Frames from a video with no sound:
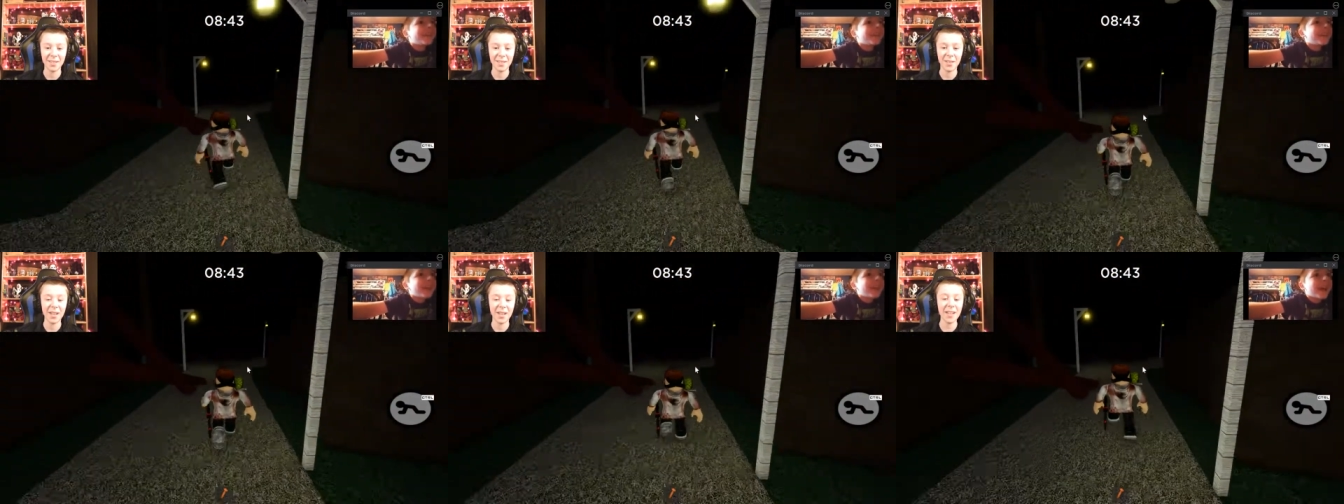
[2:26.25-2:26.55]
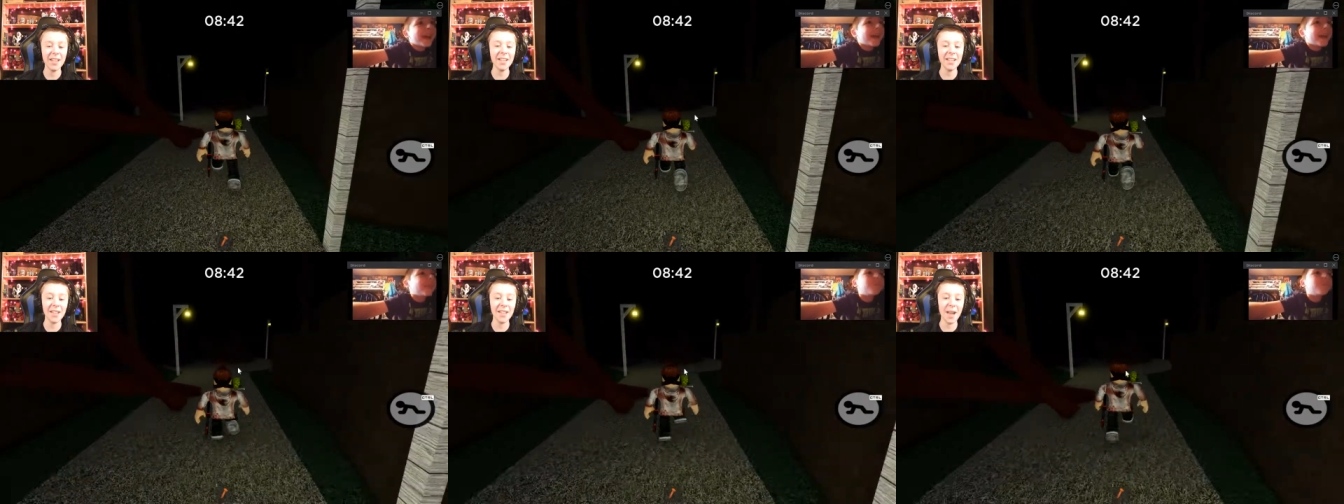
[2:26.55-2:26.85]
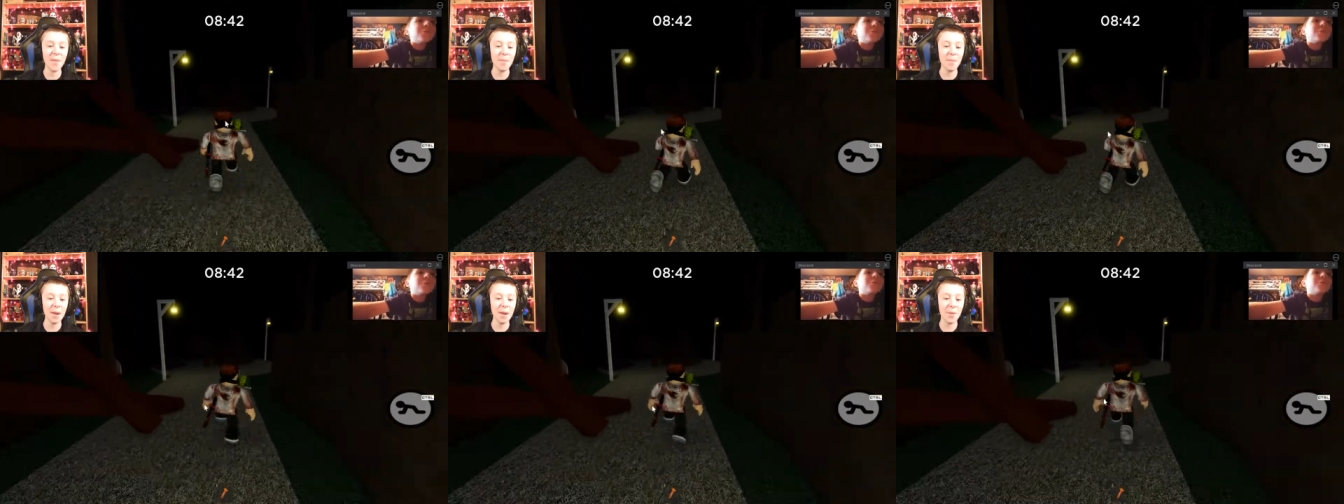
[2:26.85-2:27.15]
Okay, just
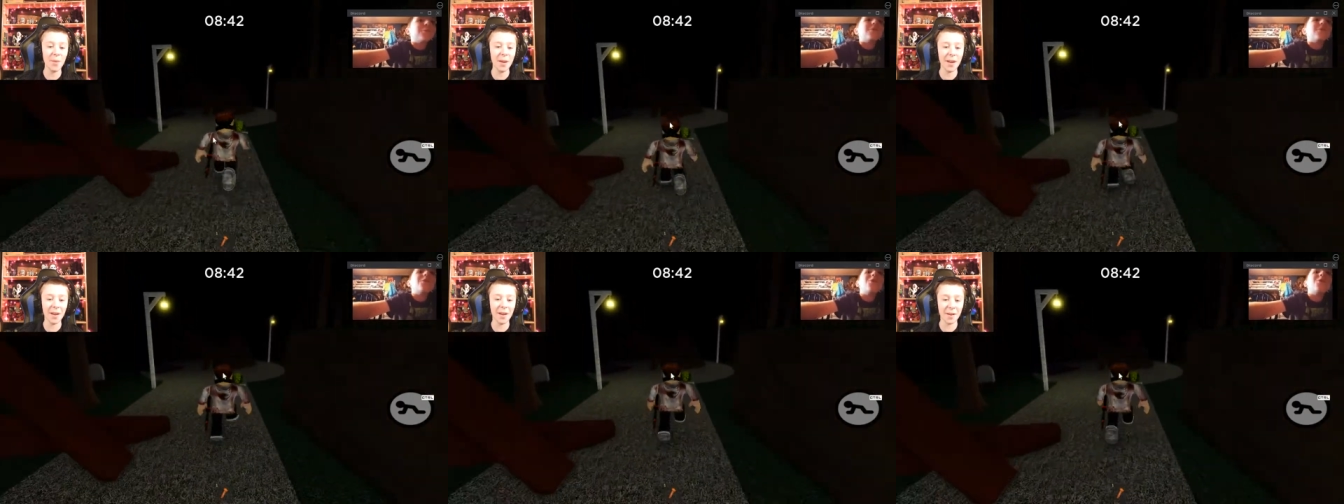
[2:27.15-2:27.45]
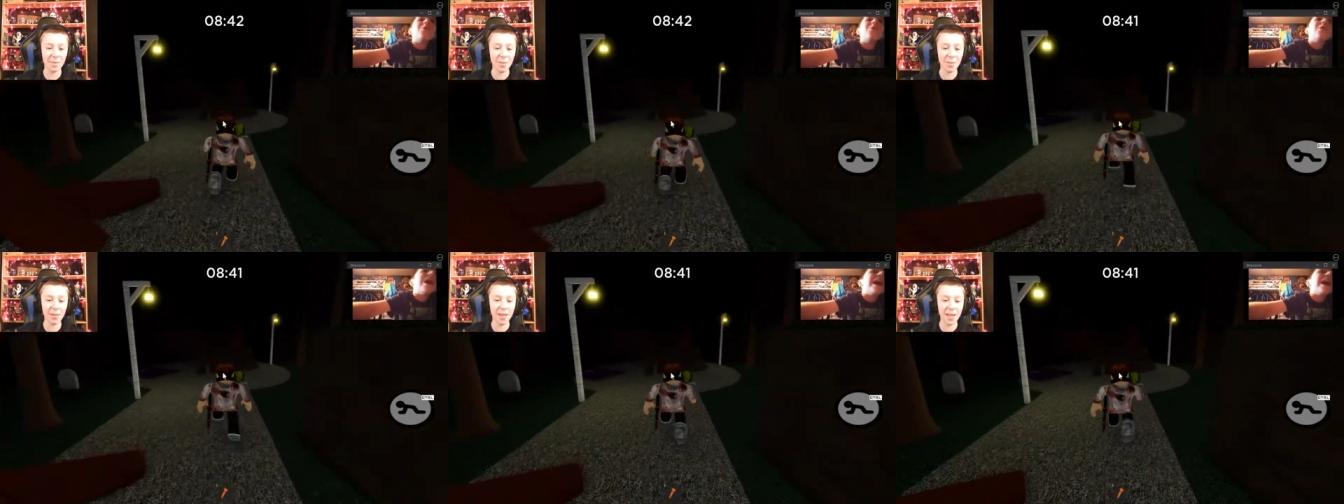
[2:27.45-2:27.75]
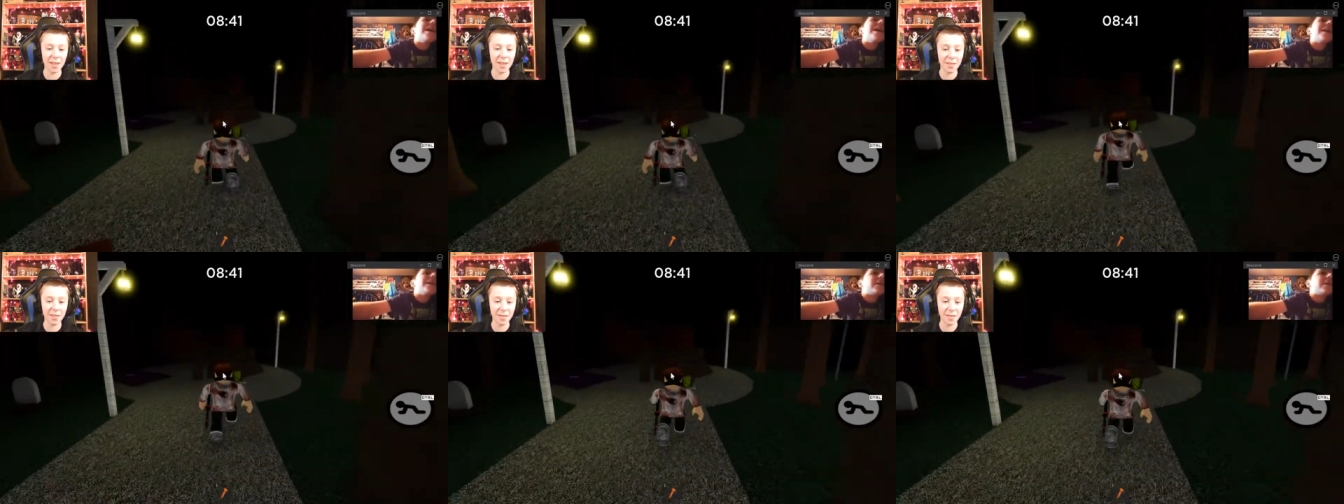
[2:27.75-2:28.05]
stop being weird,
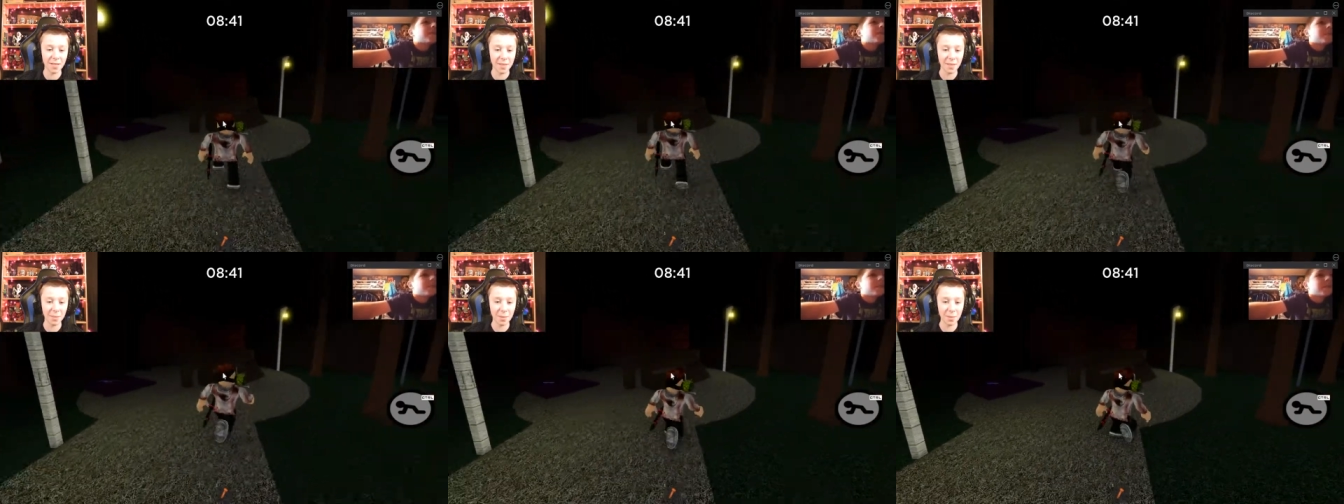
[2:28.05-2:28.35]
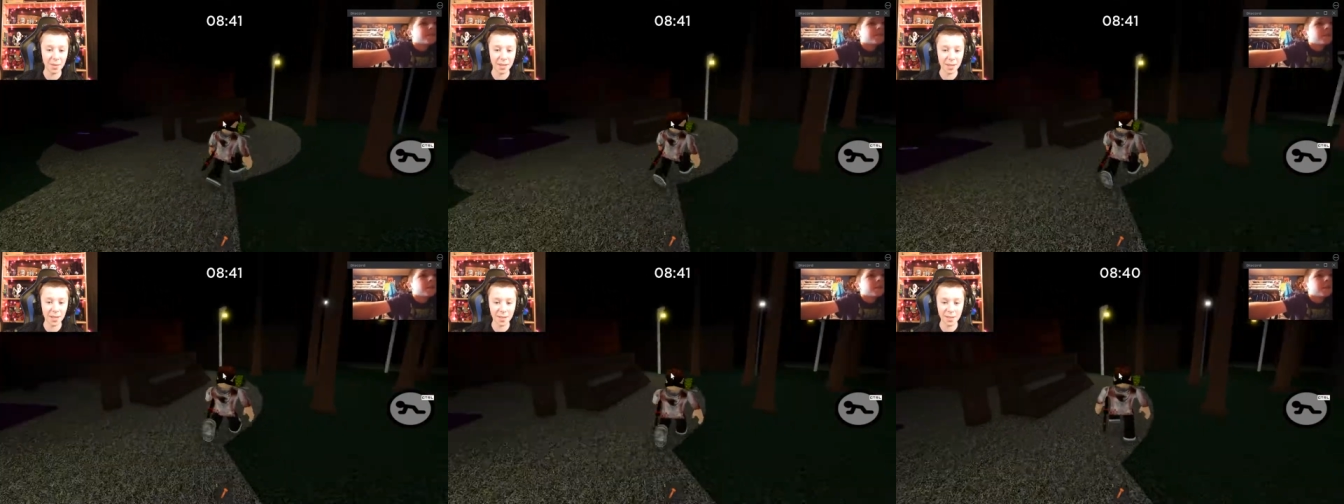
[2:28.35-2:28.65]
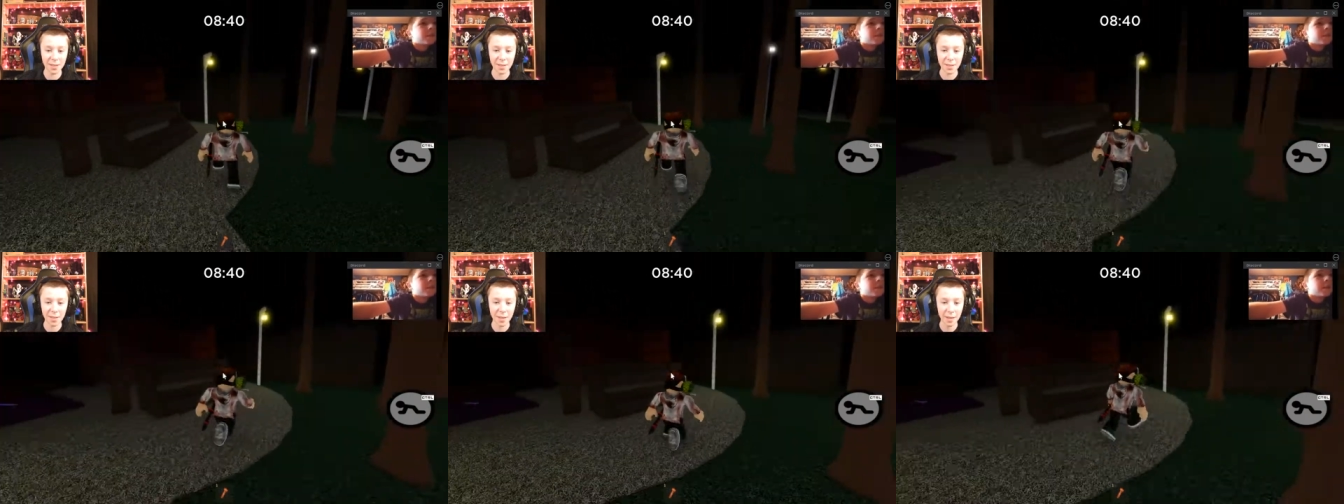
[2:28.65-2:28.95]
please.
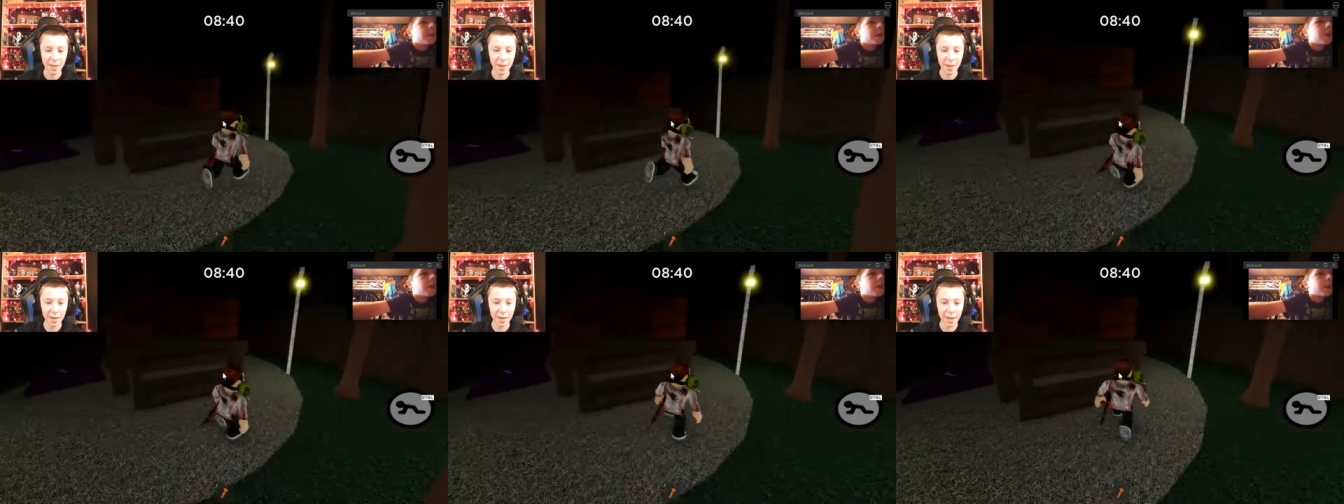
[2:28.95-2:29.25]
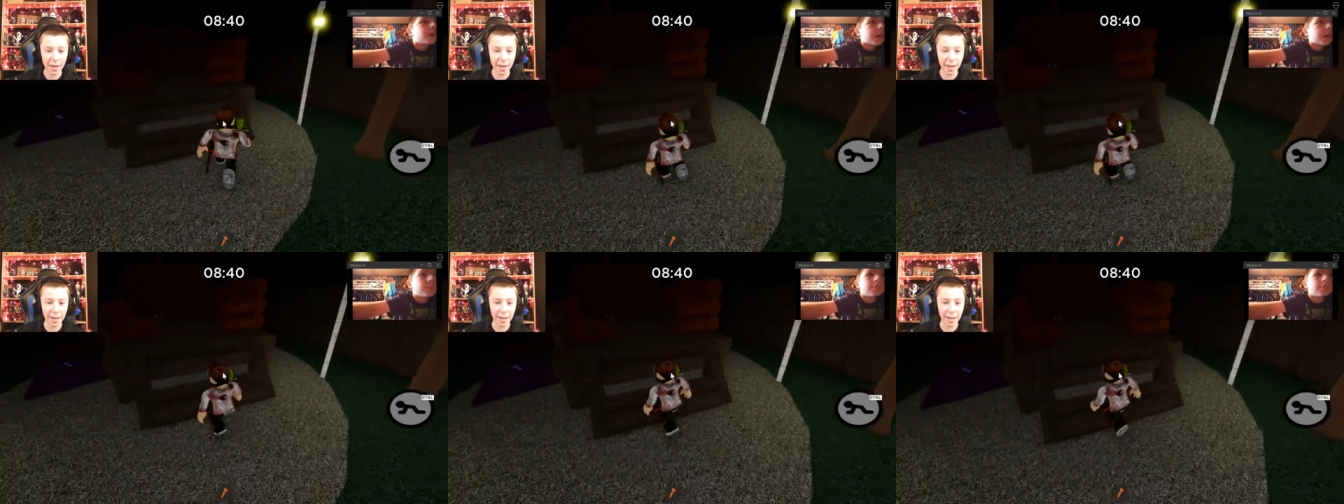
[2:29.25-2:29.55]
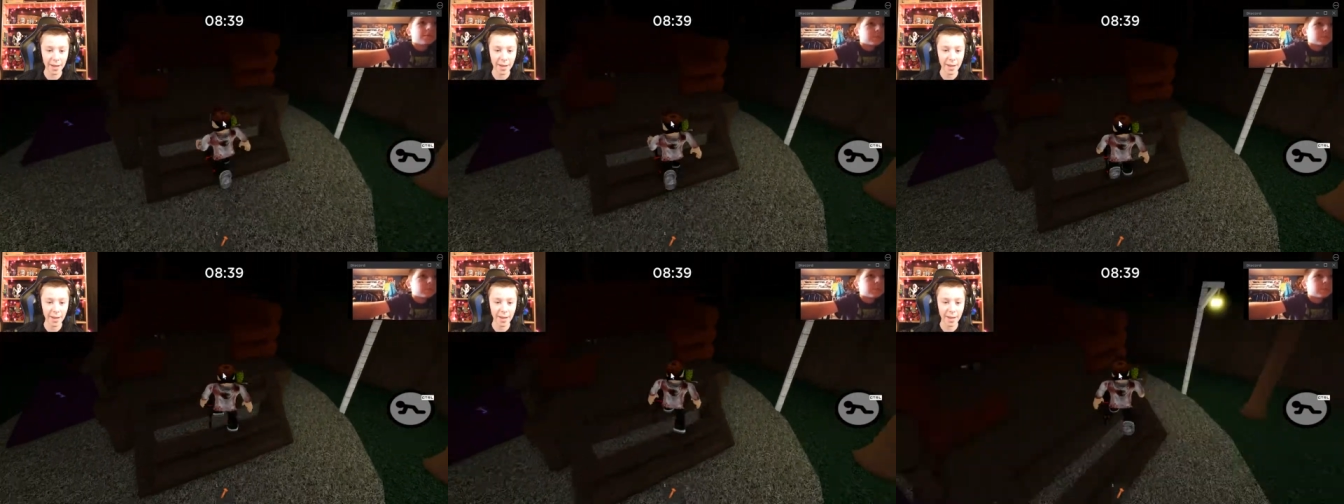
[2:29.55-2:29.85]
Please. Okay? okay.
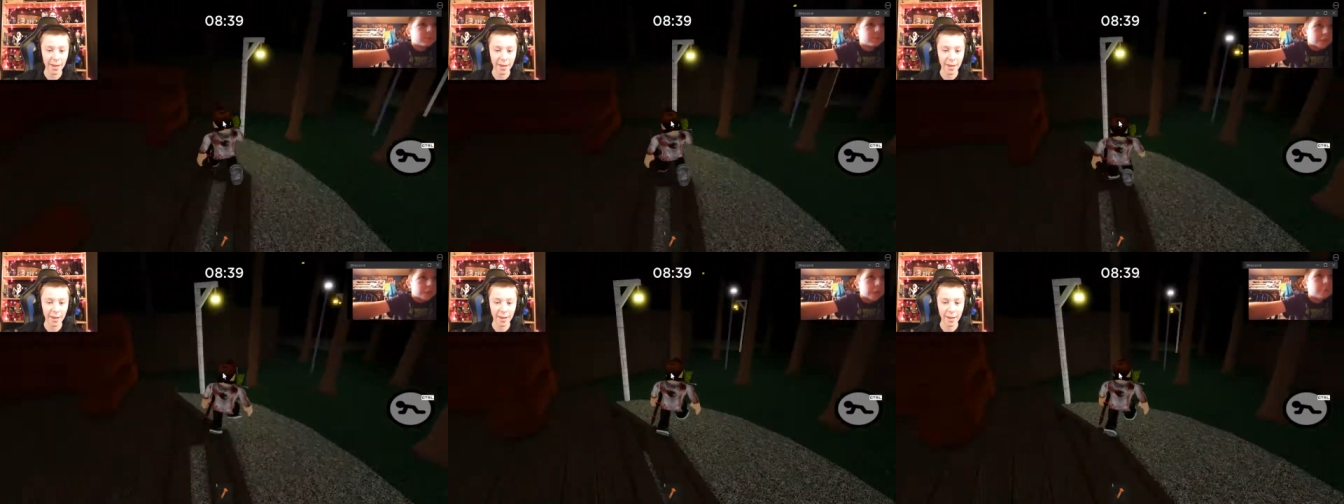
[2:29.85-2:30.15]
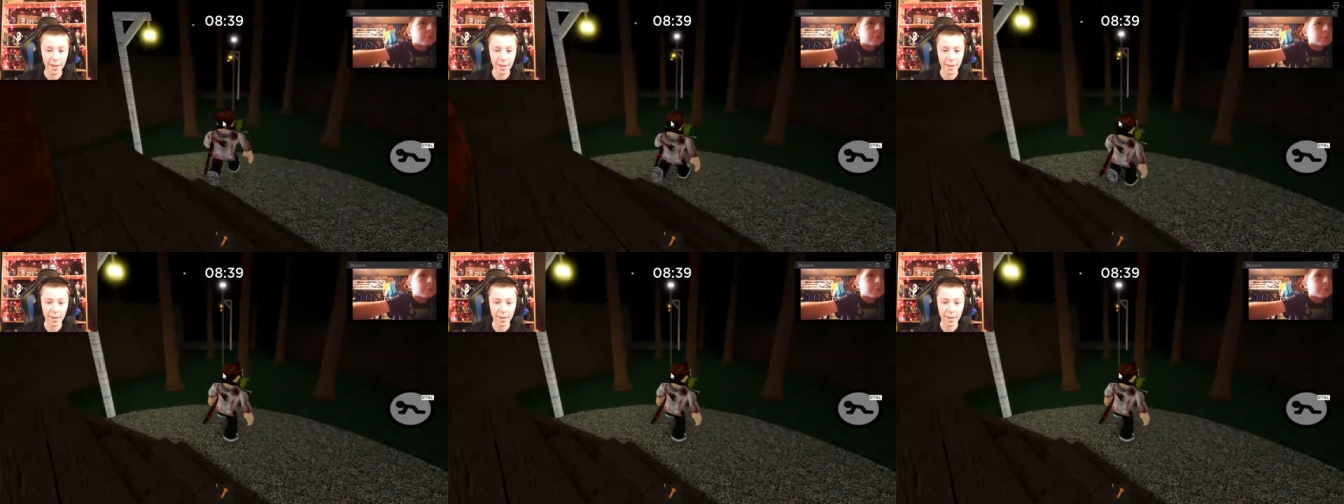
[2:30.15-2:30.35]
Yeah.